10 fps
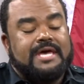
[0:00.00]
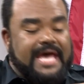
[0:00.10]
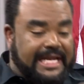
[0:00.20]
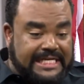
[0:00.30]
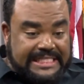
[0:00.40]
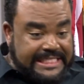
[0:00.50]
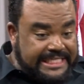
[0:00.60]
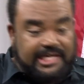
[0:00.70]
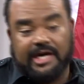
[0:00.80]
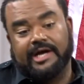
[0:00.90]
and
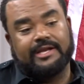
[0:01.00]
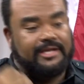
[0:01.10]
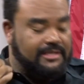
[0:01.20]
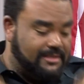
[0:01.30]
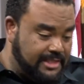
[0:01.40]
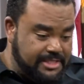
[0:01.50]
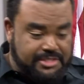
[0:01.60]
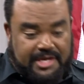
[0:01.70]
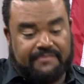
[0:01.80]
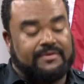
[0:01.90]
clean cut and clean
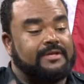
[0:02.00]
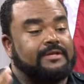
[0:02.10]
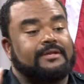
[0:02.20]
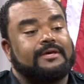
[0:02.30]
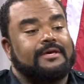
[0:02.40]
shaven and